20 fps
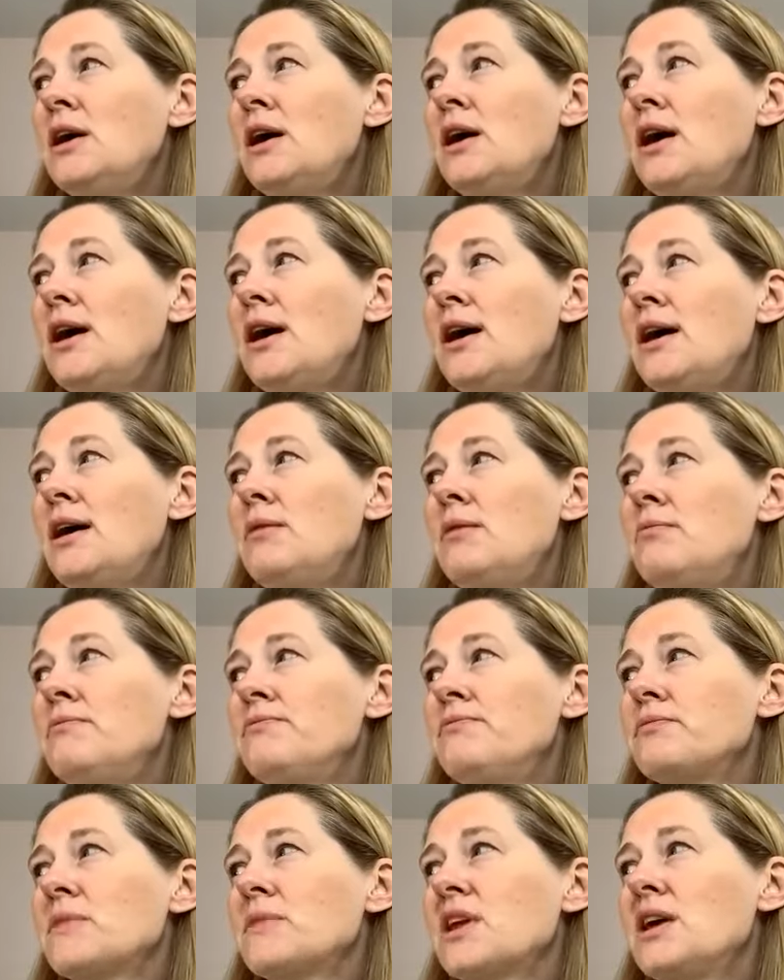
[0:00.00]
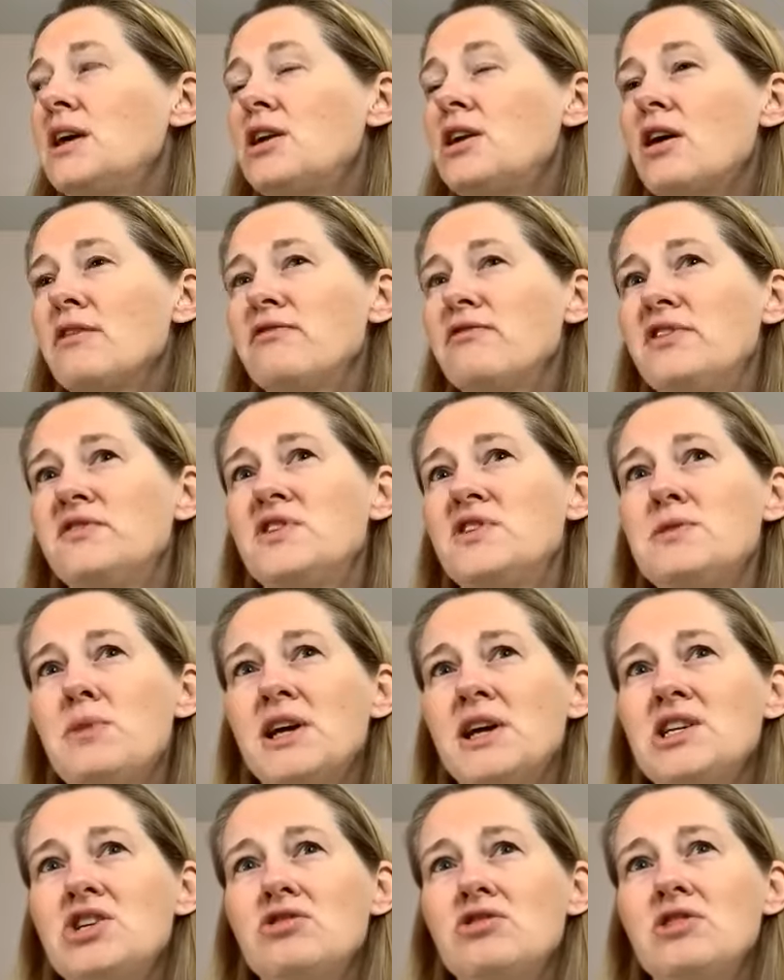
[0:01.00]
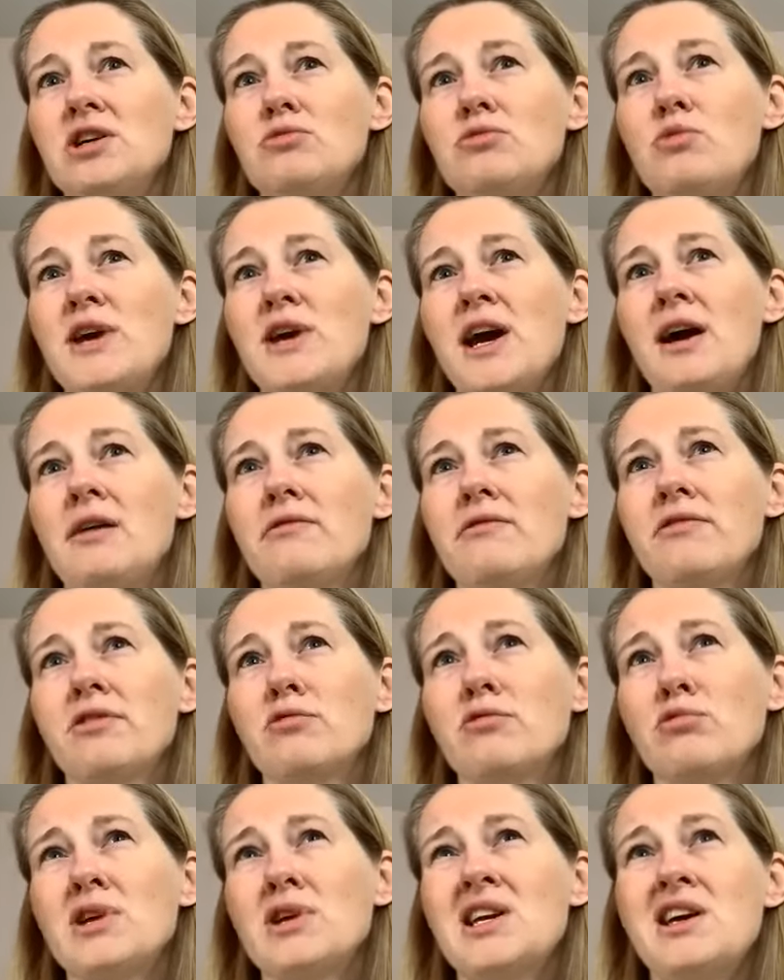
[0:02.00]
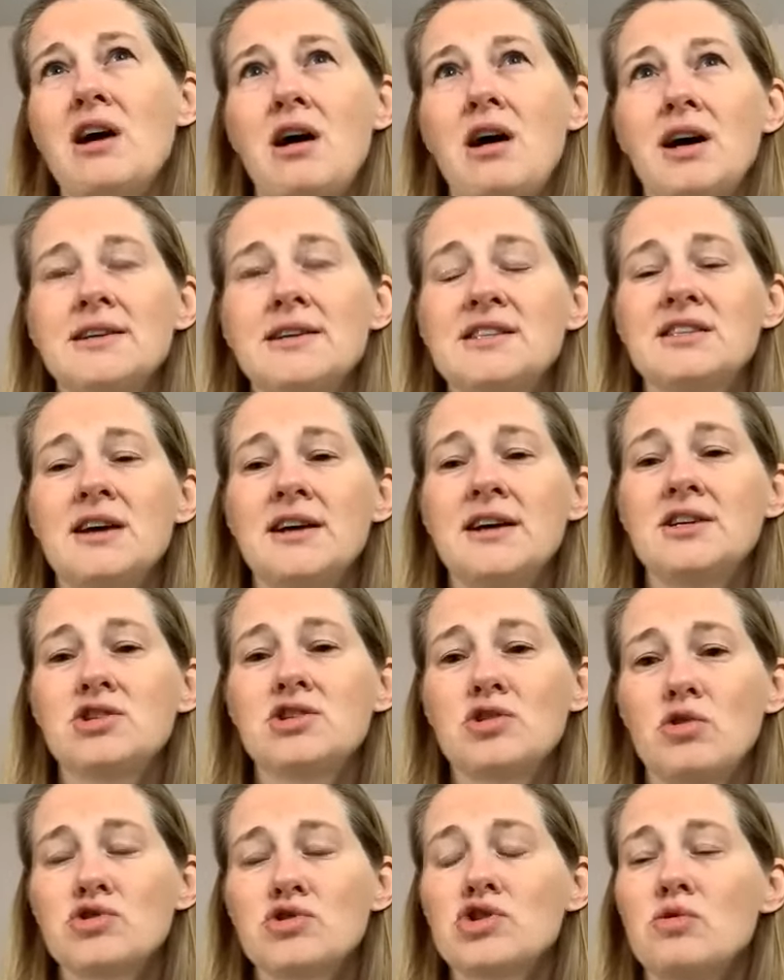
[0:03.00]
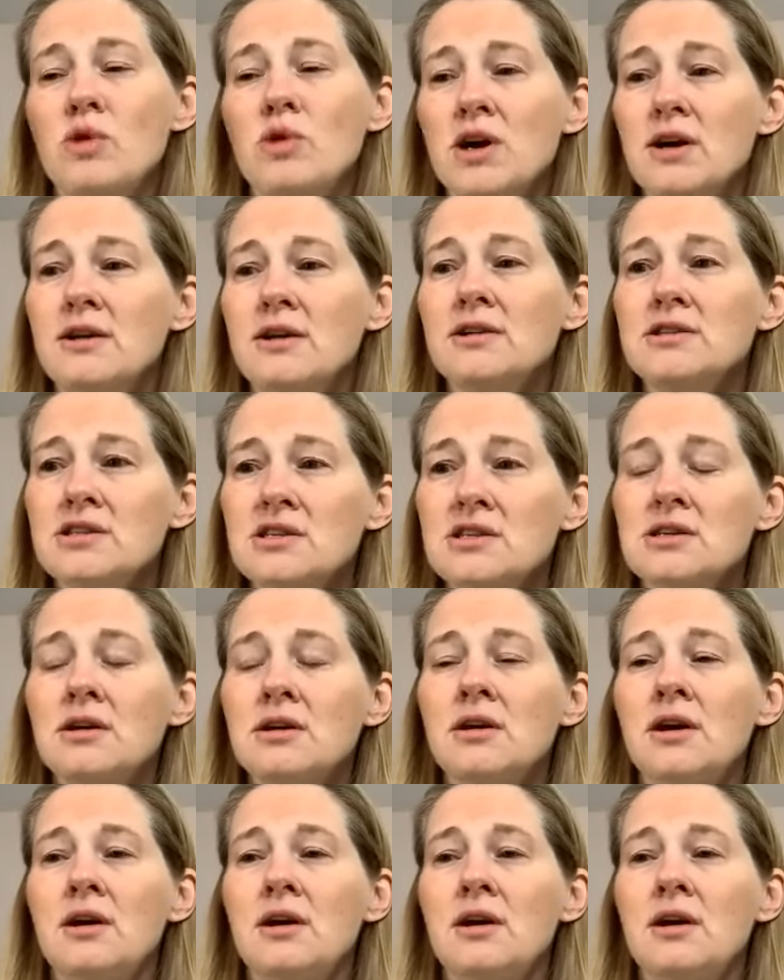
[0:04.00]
In our 50-bed unit, we have 3 on-site social workers,